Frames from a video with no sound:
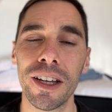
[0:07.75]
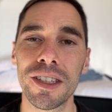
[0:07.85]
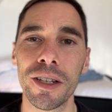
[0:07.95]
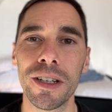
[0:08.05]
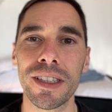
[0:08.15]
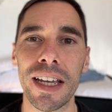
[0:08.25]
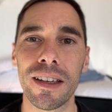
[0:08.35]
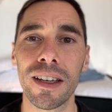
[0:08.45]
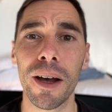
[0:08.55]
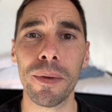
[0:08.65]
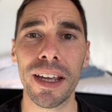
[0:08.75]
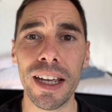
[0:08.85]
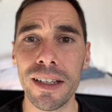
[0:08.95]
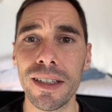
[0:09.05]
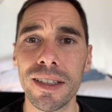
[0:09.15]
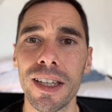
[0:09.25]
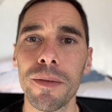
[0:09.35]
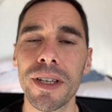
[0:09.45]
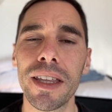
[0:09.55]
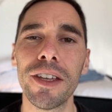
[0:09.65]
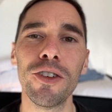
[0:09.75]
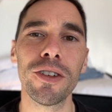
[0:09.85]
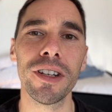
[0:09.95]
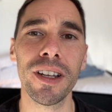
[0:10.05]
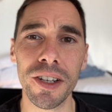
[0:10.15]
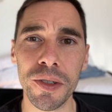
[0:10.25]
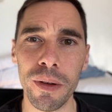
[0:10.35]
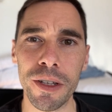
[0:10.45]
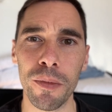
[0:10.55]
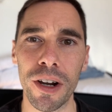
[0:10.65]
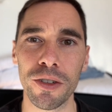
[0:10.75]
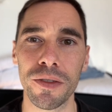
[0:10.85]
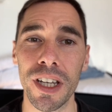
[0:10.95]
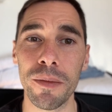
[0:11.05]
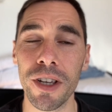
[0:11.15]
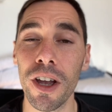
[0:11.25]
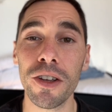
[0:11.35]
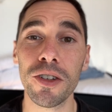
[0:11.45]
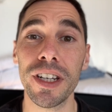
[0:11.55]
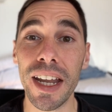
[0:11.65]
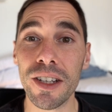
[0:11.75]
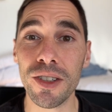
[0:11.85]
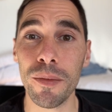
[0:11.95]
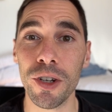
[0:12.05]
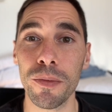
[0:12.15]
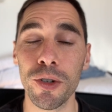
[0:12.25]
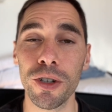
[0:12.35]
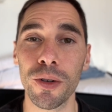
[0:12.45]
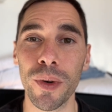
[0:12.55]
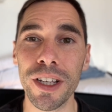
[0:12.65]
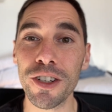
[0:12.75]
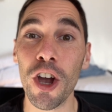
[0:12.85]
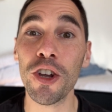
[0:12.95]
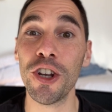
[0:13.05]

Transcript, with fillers: It's gonna take a couple of easy steps and then you can customize Microsoft Teams so next time your computer rings,